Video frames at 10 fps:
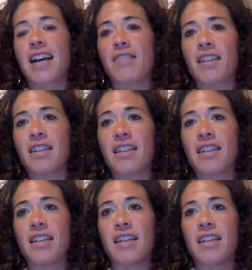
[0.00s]
to
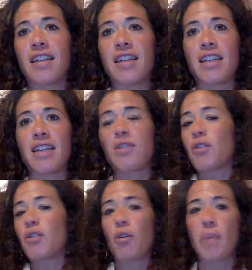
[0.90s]
heal
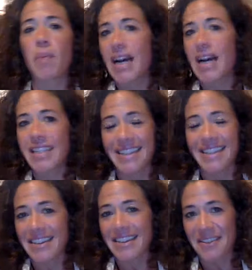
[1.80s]
your own body
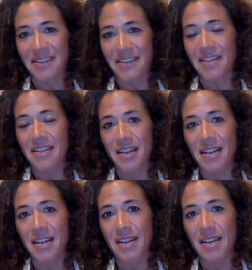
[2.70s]
stuff.
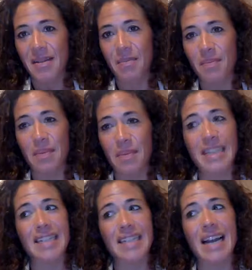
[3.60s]
But
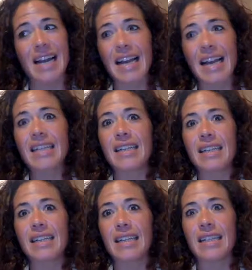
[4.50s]
it's kind
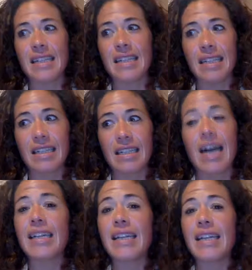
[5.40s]
of, you
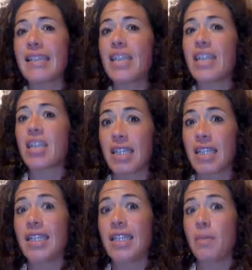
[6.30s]

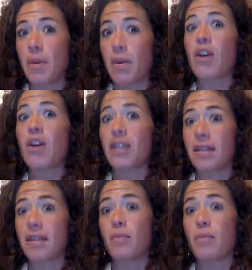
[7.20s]
unintentionally get
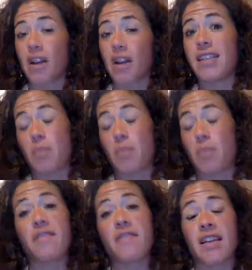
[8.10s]
brought into
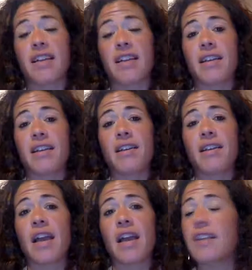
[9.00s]
part of it.
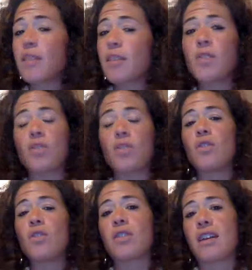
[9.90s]
And it's up to
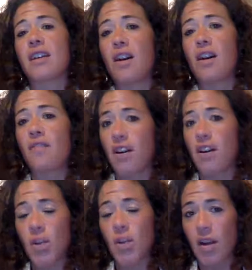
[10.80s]
you as to how
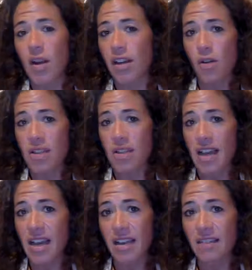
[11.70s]
far you want to go with
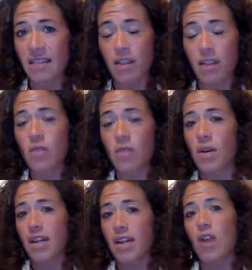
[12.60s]
that. If you don't
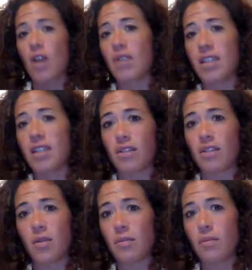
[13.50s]
want to go into
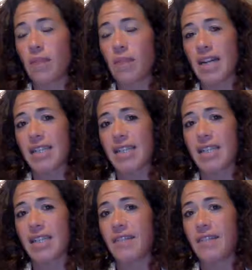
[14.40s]
your own body
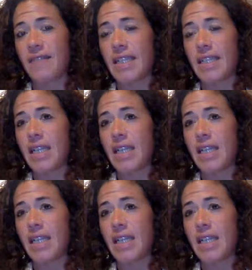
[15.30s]
stuff and